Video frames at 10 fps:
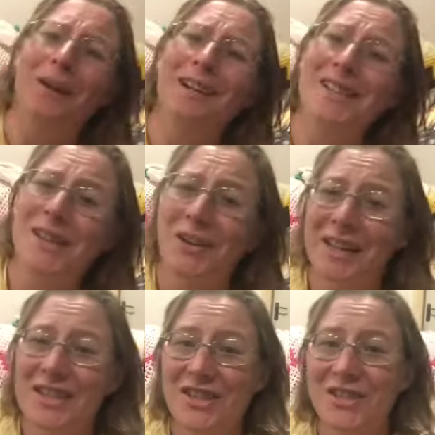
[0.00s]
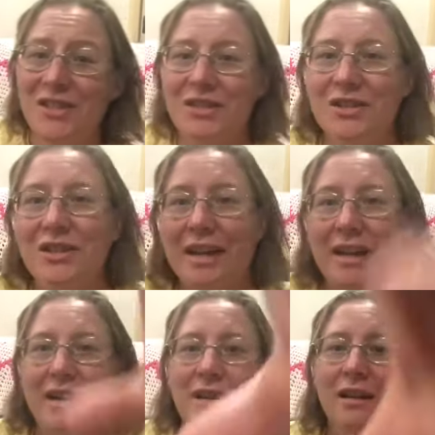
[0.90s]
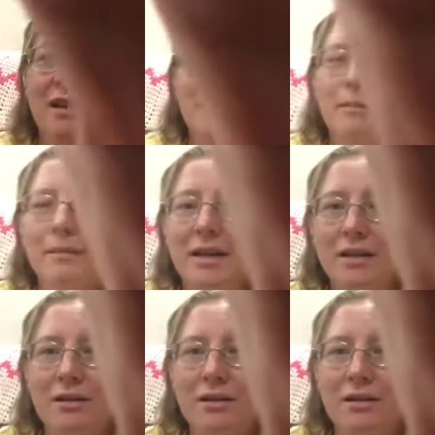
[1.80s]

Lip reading: Sorry, I just knocked you and there